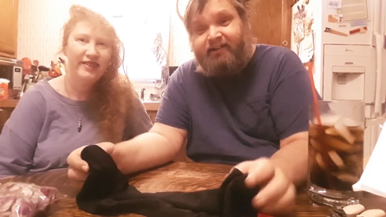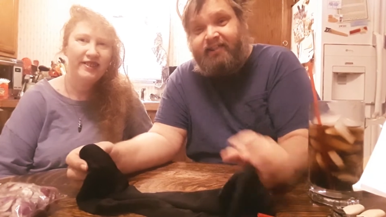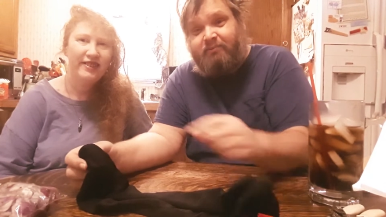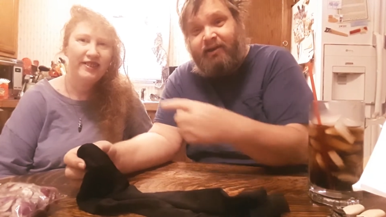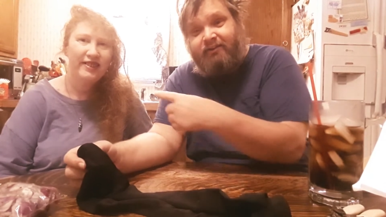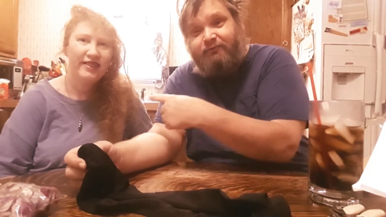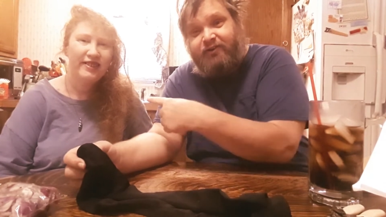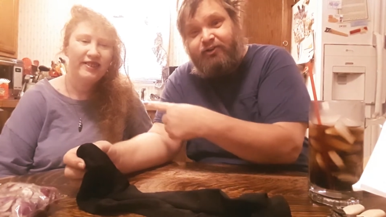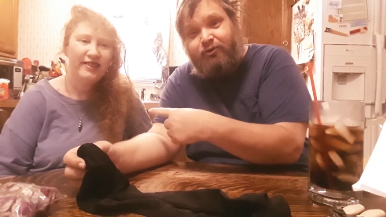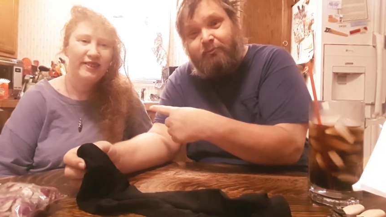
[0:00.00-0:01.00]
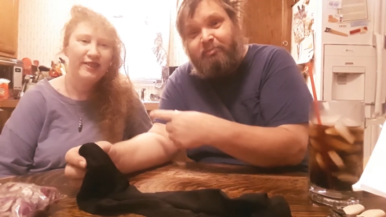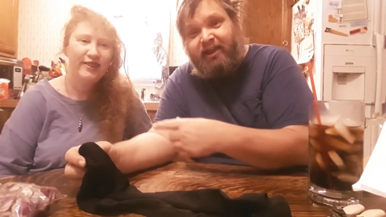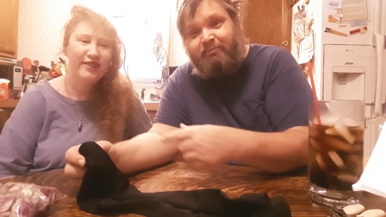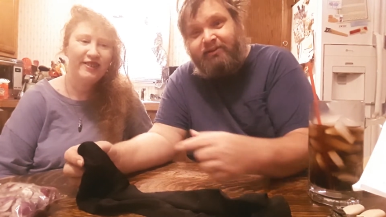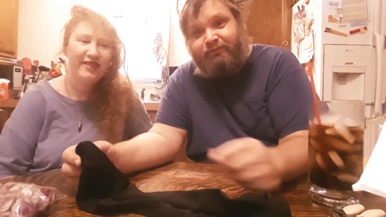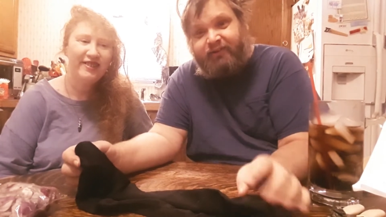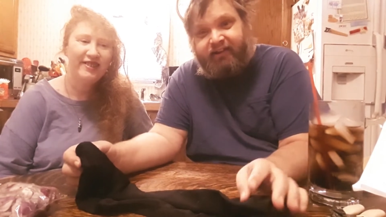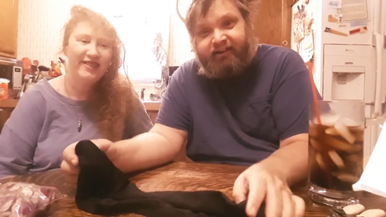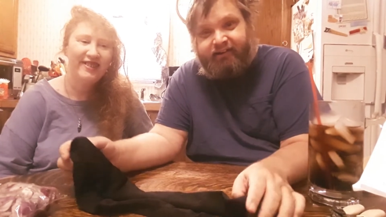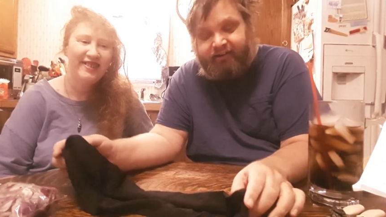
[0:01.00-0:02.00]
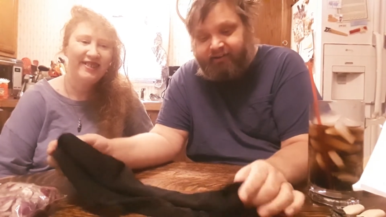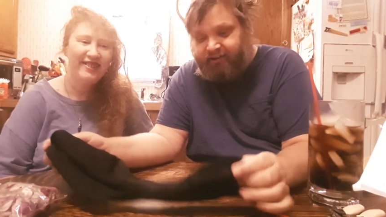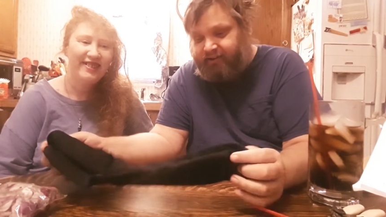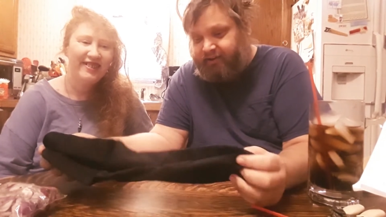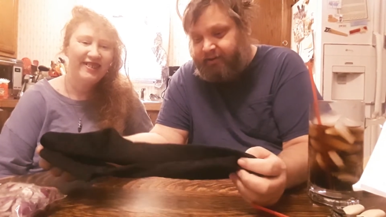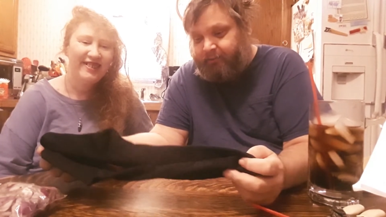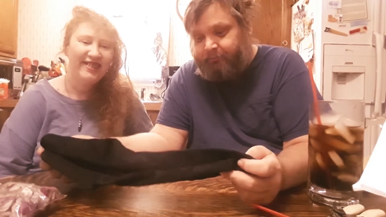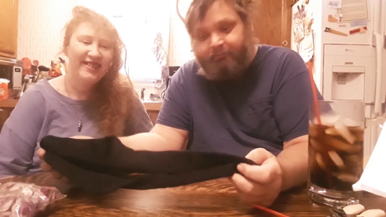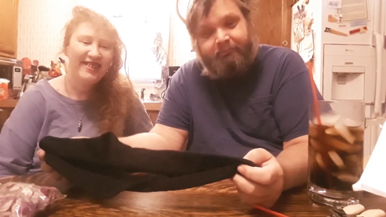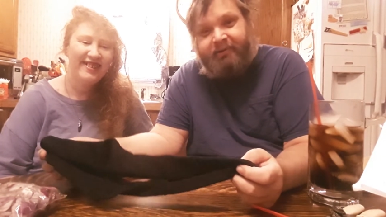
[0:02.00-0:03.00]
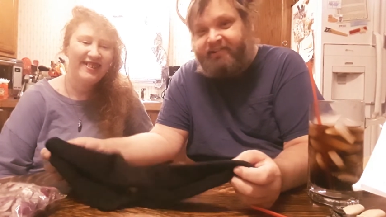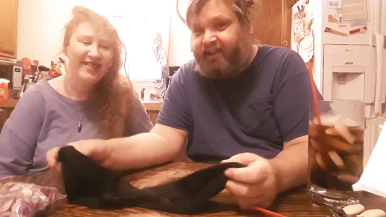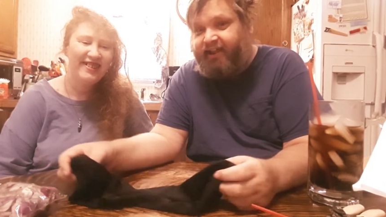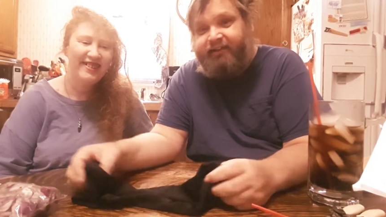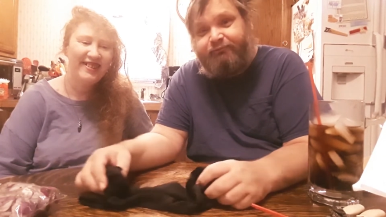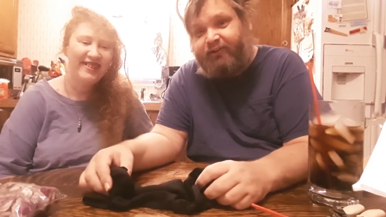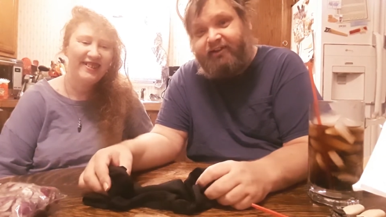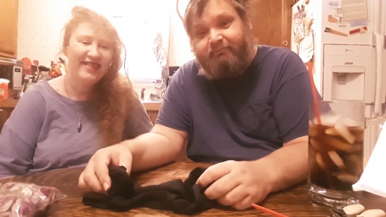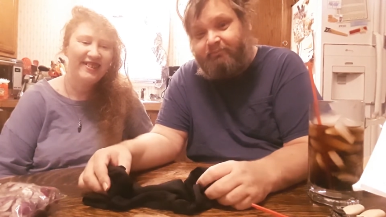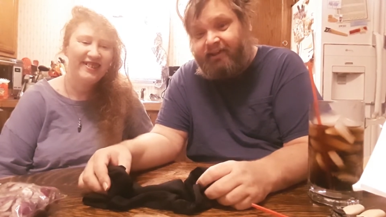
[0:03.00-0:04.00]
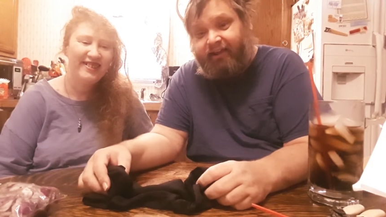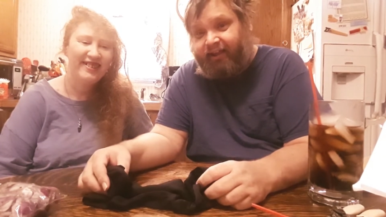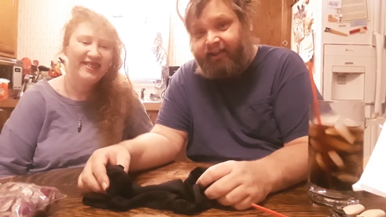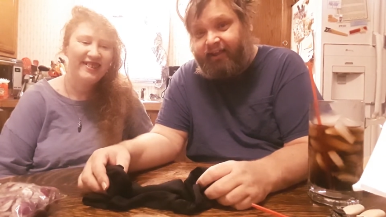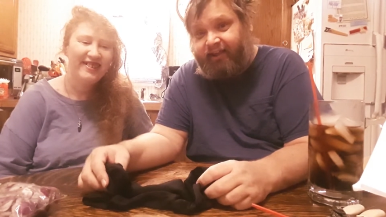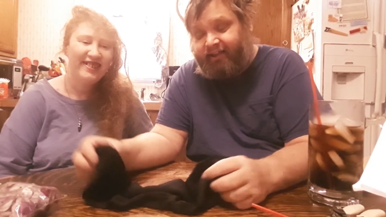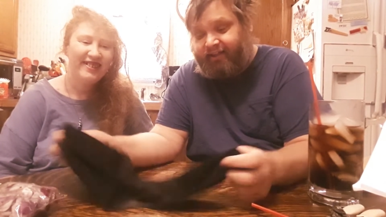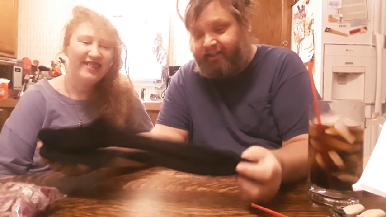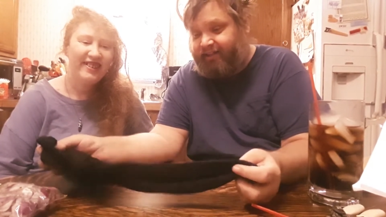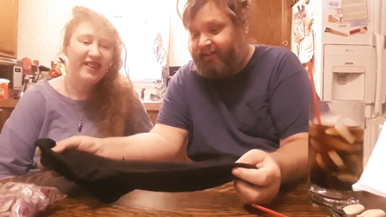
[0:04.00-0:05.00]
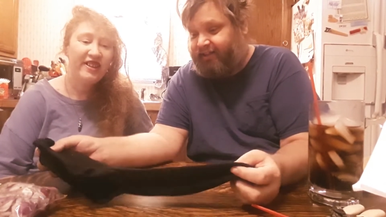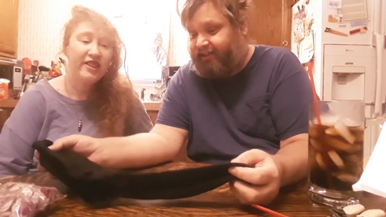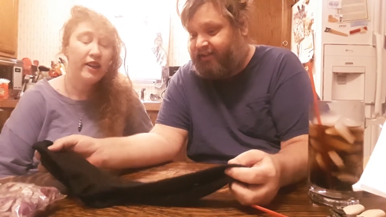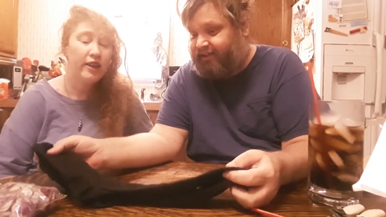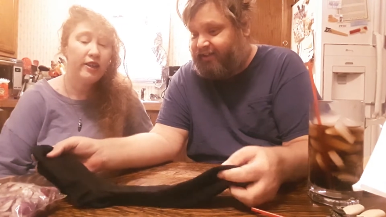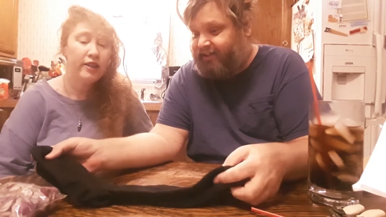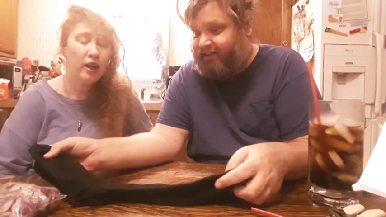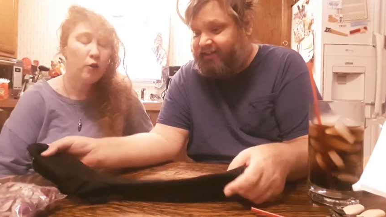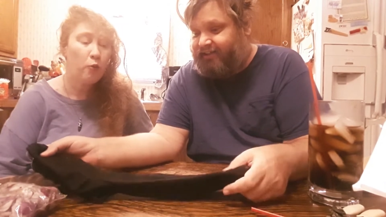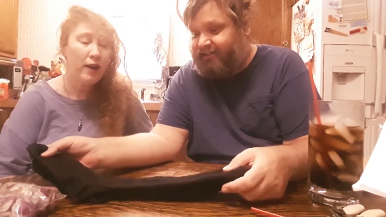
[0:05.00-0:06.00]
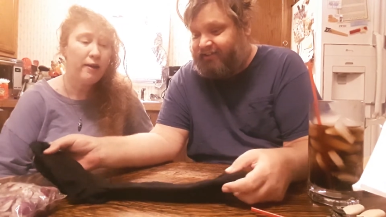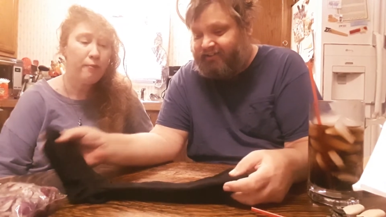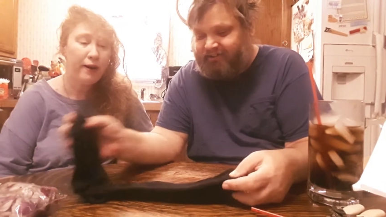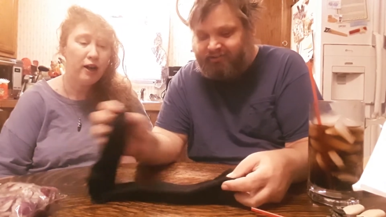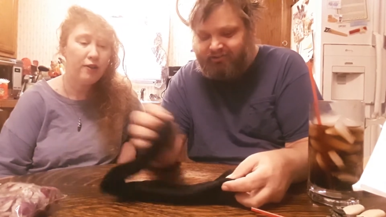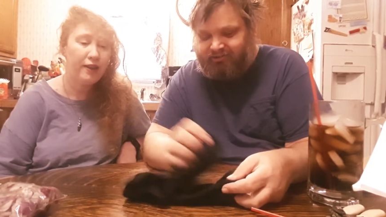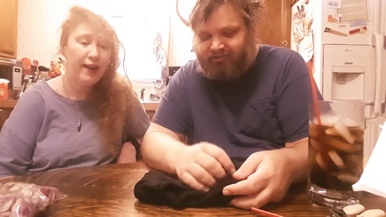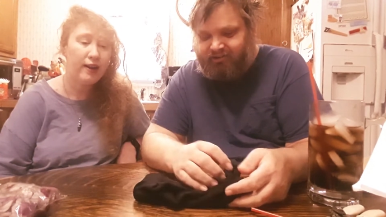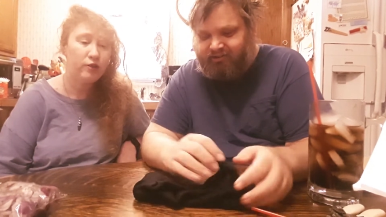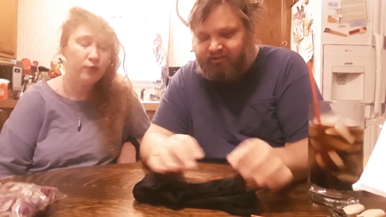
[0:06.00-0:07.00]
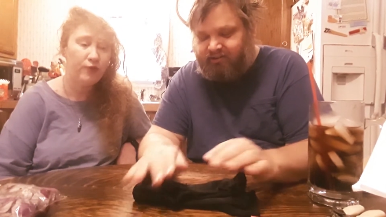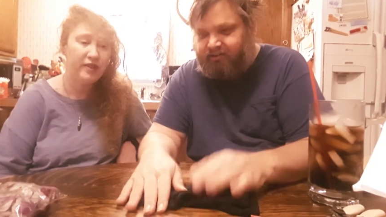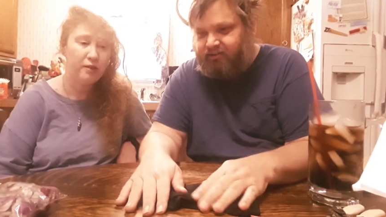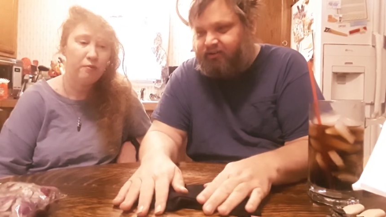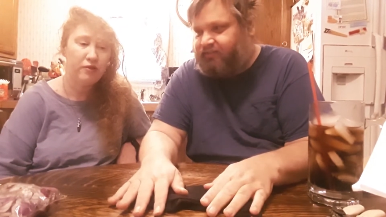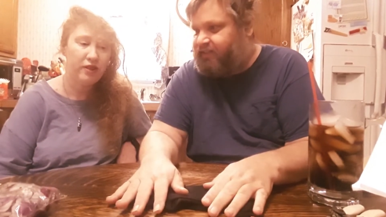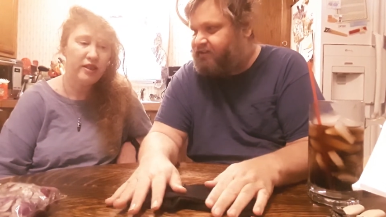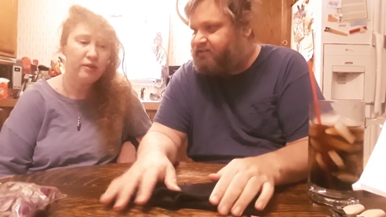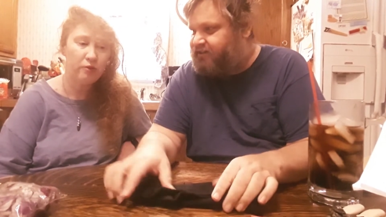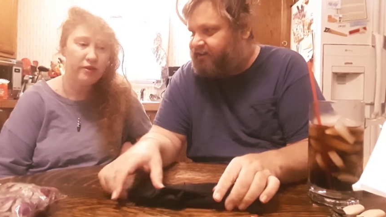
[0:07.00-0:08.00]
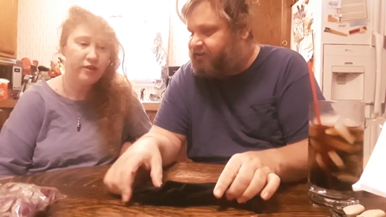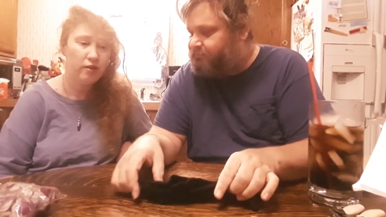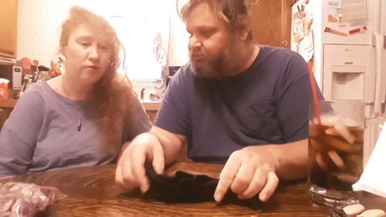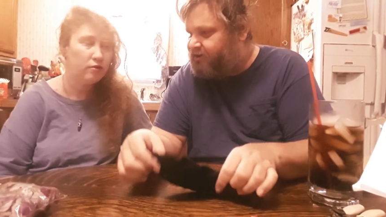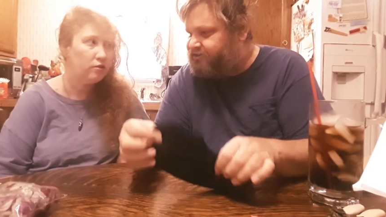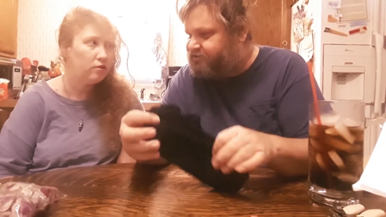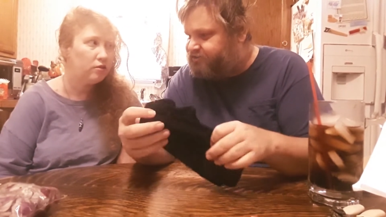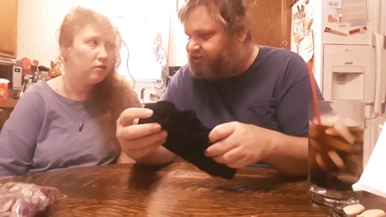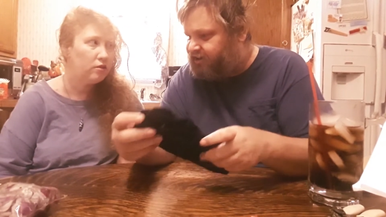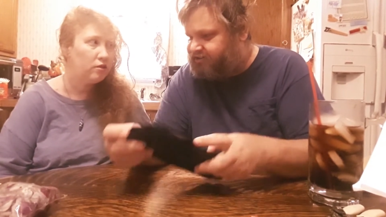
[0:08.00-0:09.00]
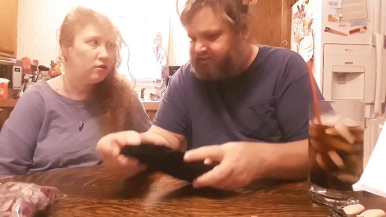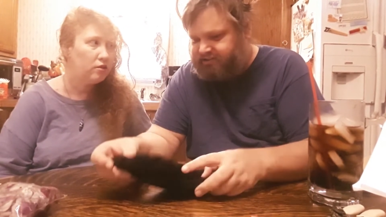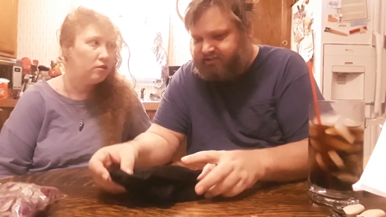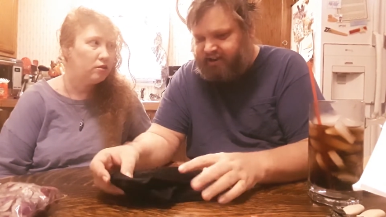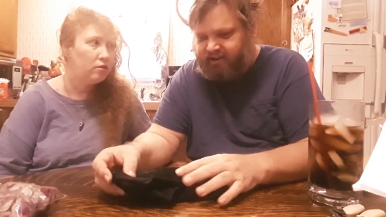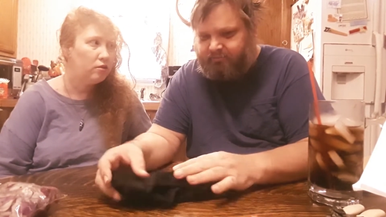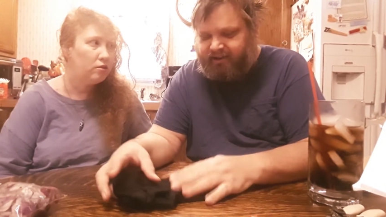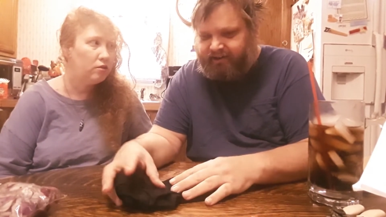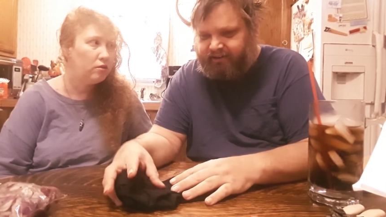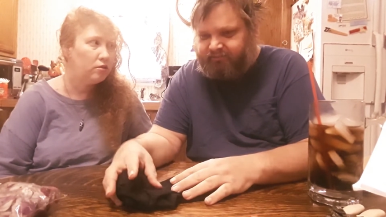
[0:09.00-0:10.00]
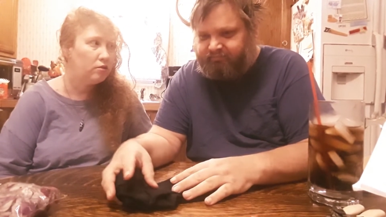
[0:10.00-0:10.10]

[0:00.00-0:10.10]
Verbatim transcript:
Speaker 1: They might fit her baby feet, but they ain't fitting me.
Speaker 2: He got, he got a white pair that actually fits him, but these that's not don't.
Speaker 1: compression socks. That's diabetic